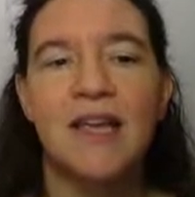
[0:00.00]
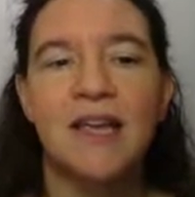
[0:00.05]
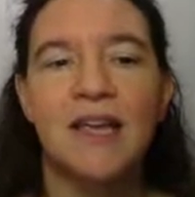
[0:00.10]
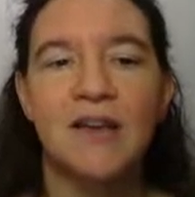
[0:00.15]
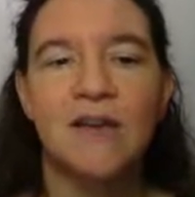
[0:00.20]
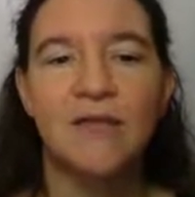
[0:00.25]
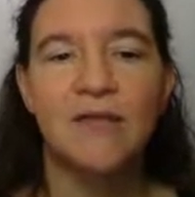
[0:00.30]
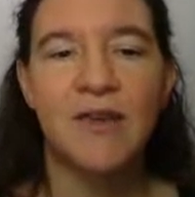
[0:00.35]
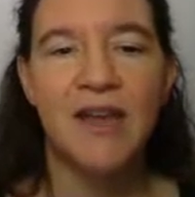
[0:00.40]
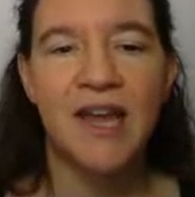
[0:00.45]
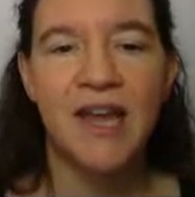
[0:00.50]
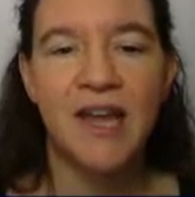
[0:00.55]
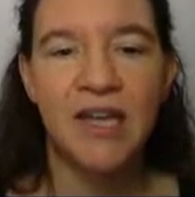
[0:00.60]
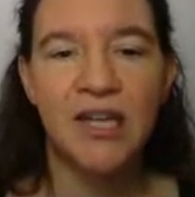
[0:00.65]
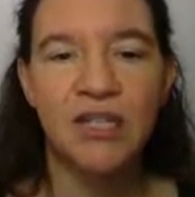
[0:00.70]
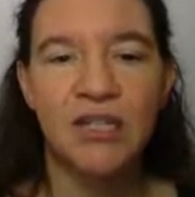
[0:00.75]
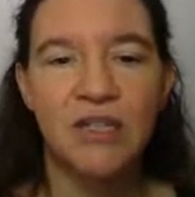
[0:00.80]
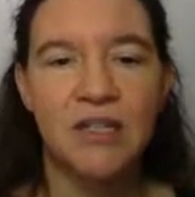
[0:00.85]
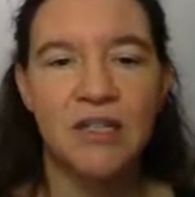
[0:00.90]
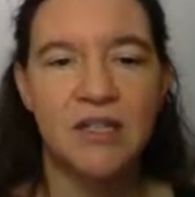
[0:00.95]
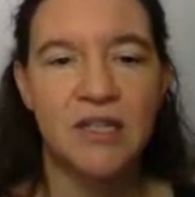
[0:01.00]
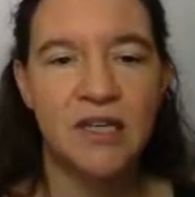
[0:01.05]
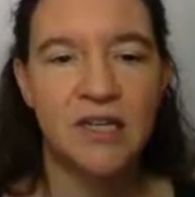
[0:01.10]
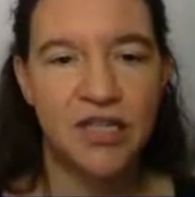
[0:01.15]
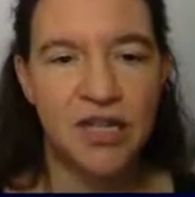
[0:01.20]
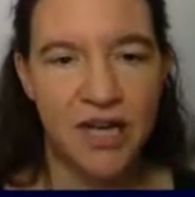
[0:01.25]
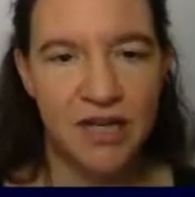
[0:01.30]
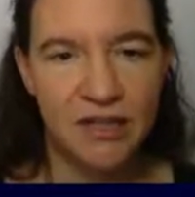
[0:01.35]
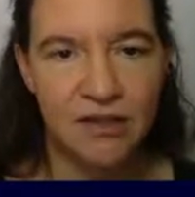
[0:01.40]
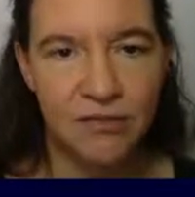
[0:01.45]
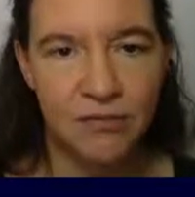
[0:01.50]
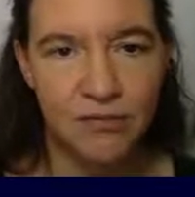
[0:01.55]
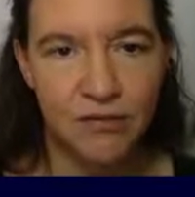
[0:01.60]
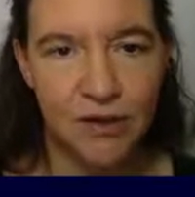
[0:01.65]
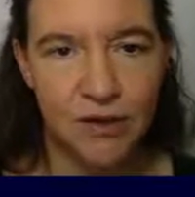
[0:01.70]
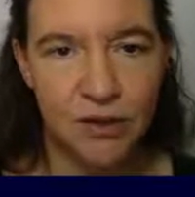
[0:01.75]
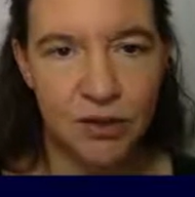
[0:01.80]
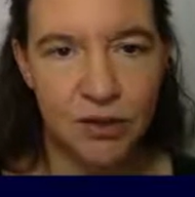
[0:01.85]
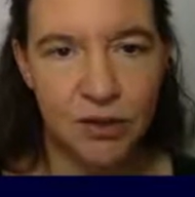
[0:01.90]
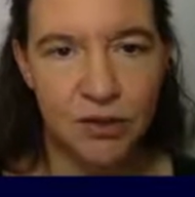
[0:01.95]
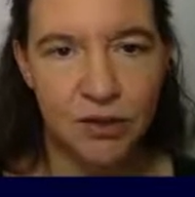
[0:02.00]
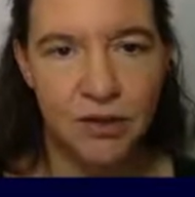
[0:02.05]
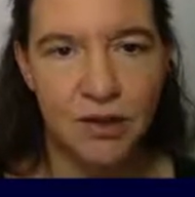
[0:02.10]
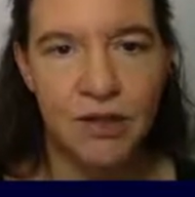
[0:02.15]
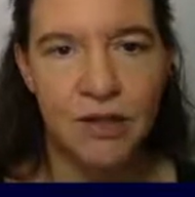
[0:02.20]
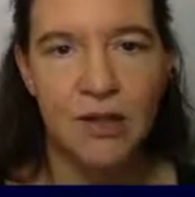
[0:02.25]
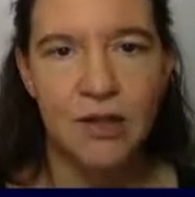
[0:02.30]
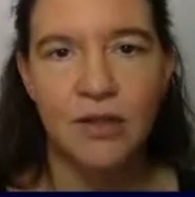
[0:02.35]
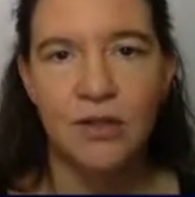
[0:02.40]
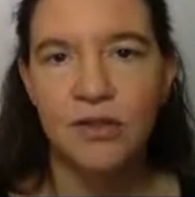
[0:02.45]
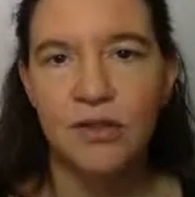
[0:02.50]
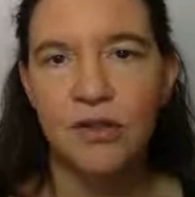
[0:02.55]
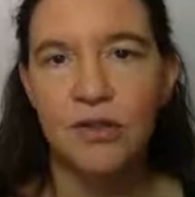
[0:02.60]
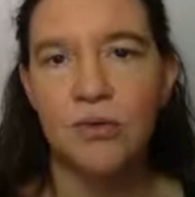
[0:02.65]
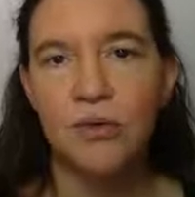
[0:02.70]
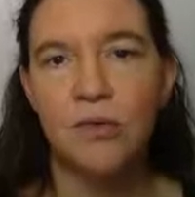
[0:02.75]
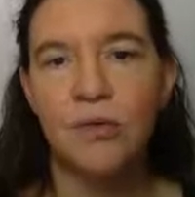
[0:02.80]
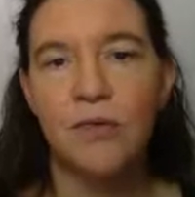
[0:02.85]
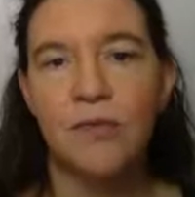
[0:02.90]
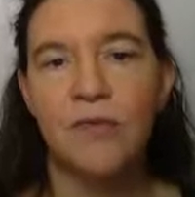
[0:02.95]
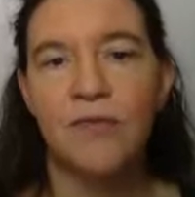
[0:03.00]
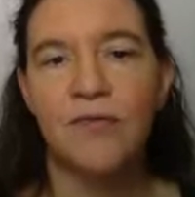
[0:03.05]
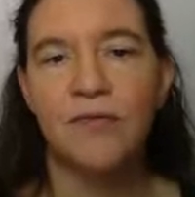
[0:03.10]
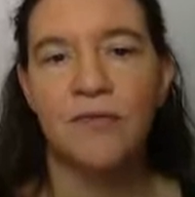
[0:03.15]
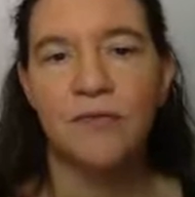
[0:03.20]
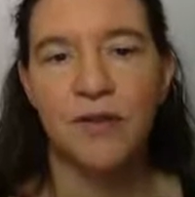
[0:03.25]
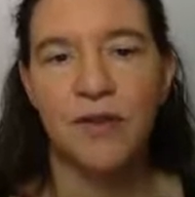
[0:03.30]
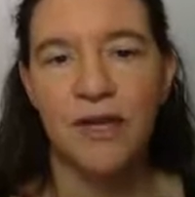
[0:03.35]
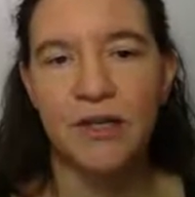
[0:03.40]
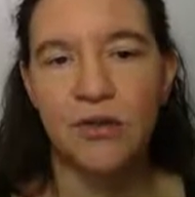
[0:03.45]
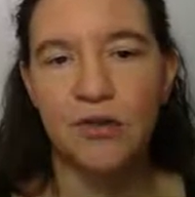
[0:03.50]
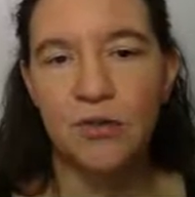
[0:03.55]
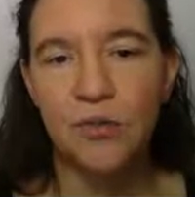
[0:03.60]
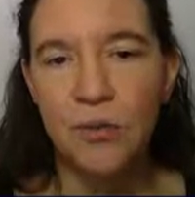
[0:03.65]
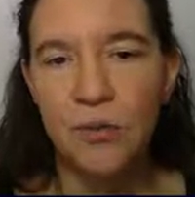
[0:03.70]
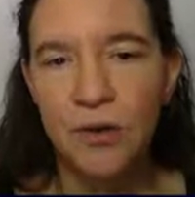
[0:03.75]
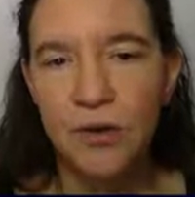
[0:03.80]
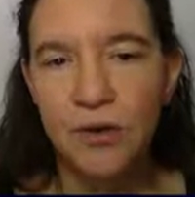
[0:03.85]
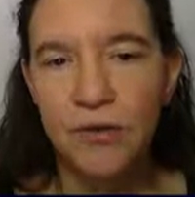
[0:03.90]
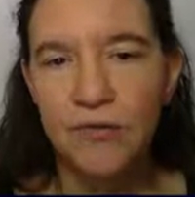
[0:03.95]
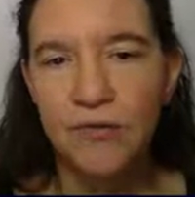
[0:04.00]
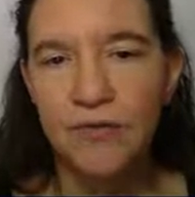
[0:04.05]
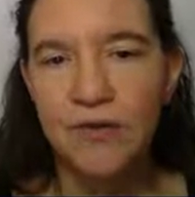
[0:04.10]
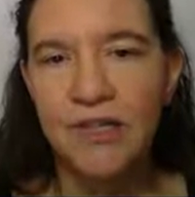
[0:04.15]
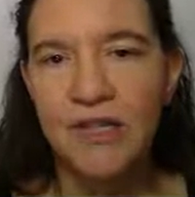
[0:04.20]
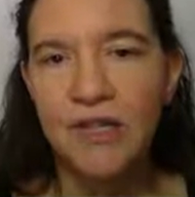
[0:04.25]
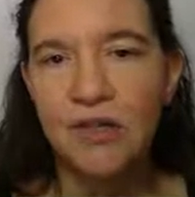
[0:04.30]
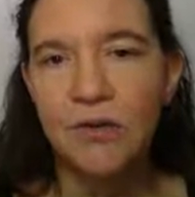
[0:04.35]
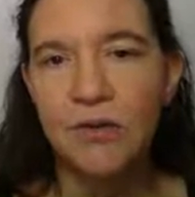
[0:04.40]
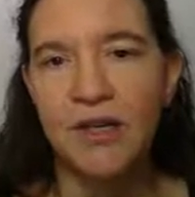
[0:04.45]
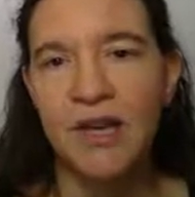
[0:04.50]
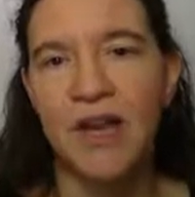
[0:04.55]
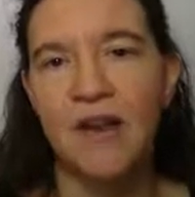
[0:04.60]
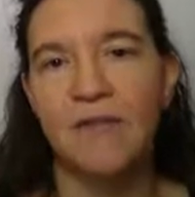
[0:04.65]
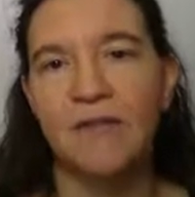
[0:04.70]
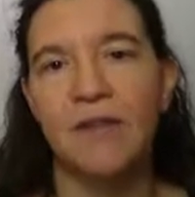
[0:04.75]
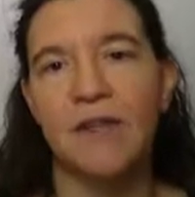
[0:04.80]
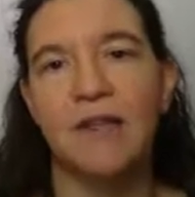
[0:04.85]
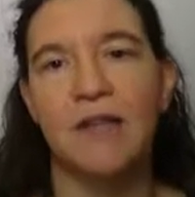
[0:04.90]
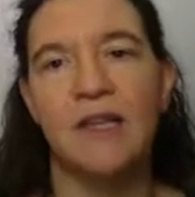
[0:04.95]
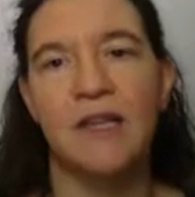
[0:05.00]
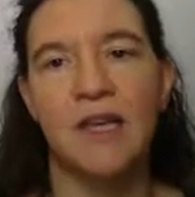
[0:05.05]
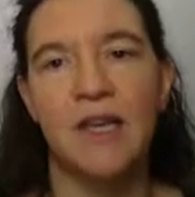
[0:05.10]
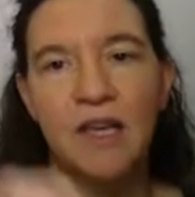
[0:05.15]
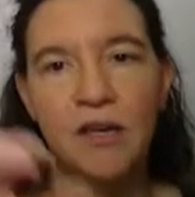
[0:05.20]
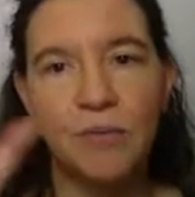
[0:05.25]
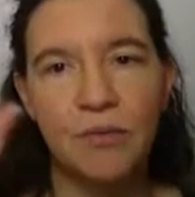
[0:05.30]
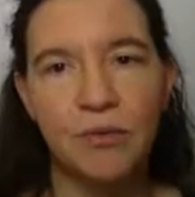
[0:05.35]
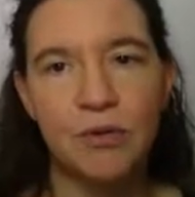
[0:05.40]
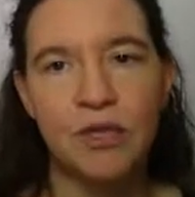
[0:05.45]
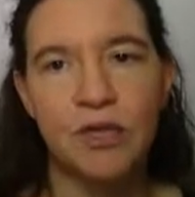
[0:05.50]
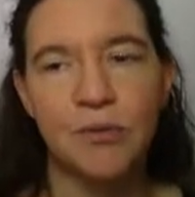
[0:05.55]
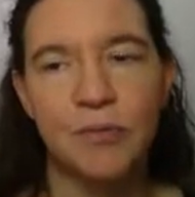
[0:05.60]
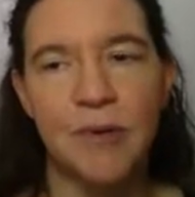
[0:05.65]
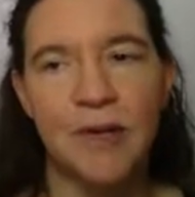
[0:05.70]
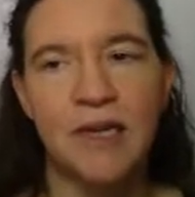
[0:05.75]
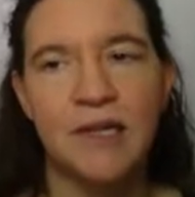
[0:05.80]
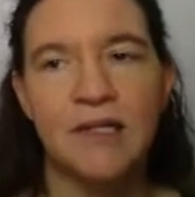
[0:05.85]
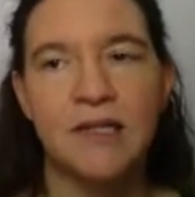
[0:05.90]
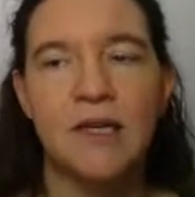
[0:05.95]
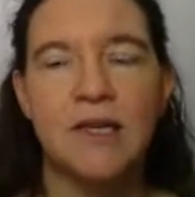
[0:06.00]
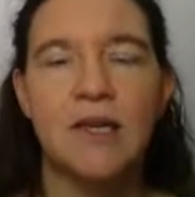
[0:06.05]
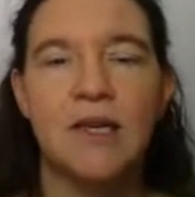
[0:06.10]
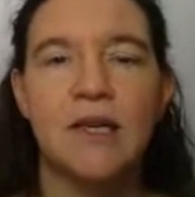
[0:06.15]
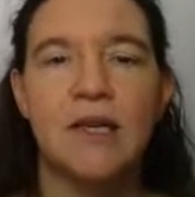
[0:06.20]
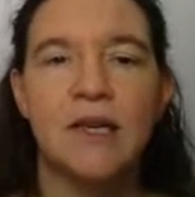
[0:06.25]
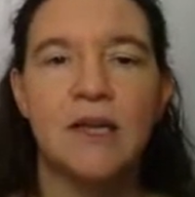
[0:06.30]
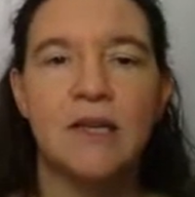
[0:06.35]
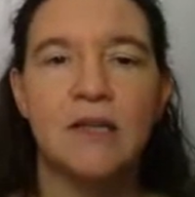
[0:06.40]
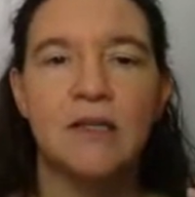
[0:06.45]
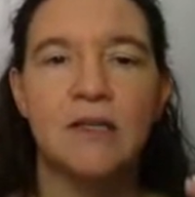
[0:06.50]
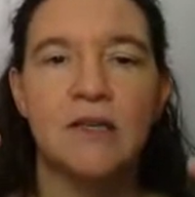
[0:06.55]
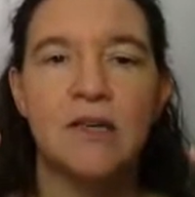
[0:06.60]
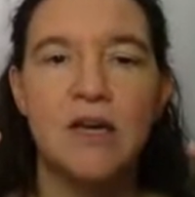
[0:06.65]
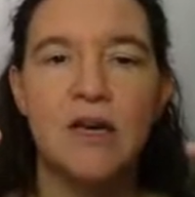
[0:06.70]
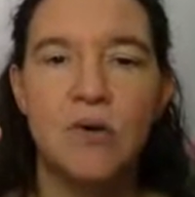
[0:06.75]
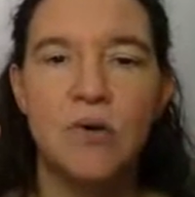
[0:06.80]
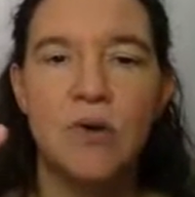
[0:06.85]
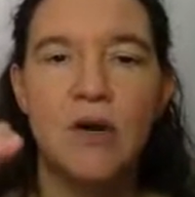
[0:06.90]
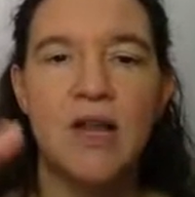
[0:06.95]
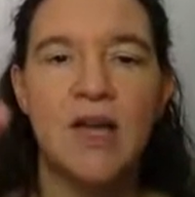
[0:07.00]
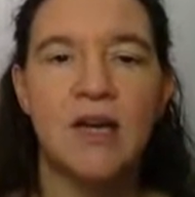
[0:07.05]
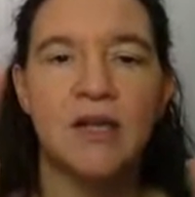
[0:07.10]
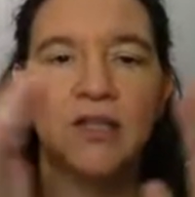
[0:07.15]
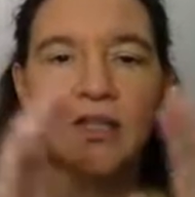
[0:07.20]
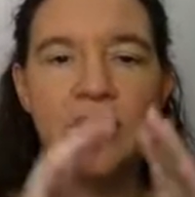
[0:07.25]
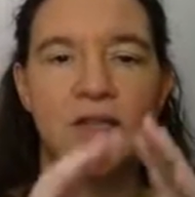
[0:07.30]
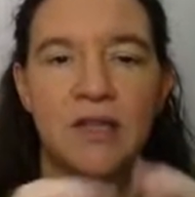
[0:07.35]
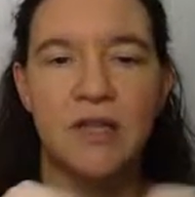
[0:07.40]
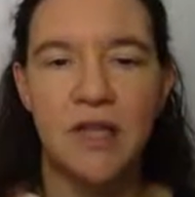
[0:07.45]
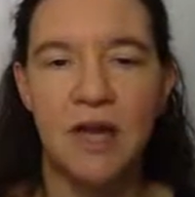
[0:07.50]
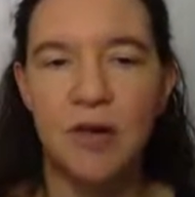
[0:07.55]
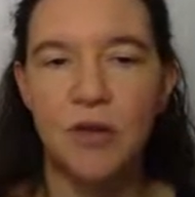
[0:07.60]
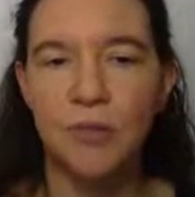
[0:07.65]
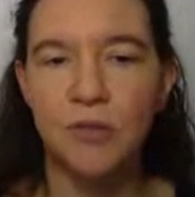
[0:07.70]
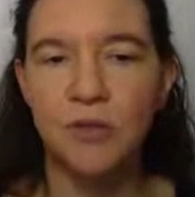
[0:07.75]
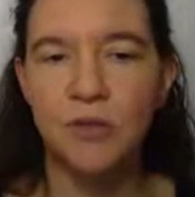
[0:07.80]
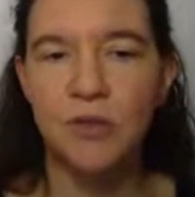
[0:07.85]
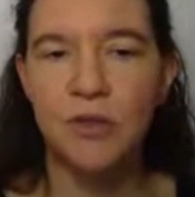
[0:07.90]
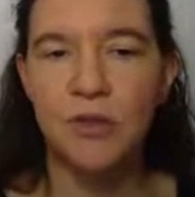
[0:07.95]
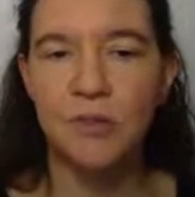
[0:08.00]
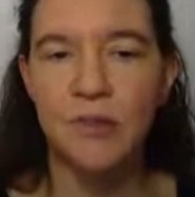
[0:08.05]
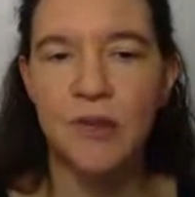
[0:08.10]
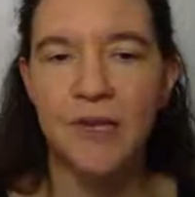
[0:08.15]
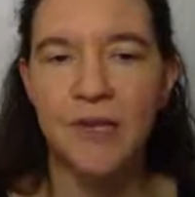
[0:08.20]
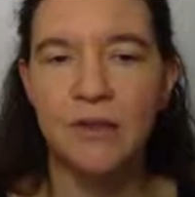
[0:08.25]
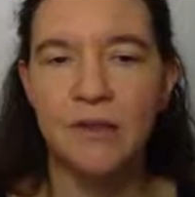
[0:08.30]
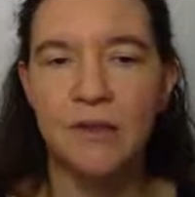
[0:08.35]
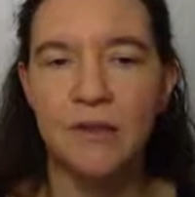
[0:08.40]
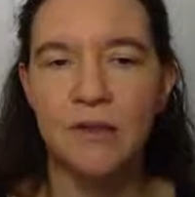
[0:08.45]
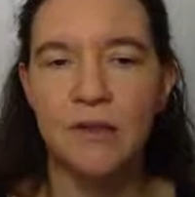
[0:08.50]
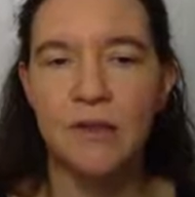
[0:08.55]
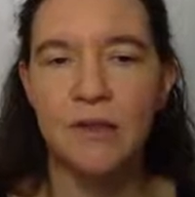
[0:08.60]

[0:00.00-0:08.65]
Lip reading: if h is an injective function. So for that to work, we need to have that the input space is no larger than the output space.